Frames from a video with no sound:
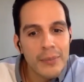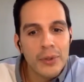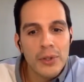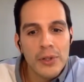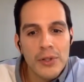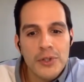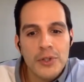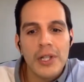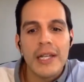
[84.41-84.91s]
but
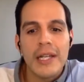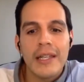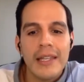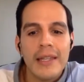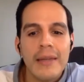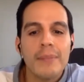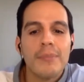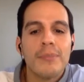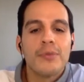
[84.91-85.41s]
also like
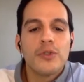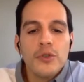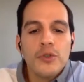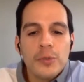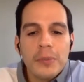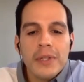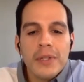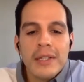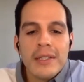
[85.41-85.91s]

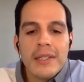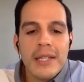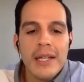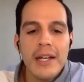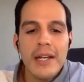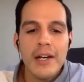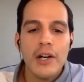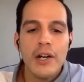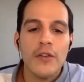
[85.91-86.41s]
improvement
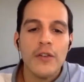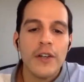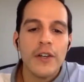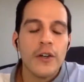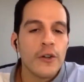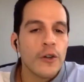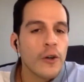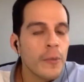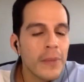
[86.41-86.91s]
of
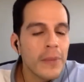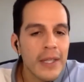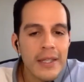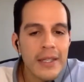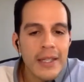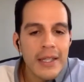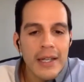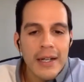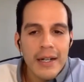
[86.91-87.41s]

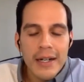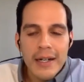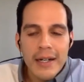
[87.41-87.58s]
economic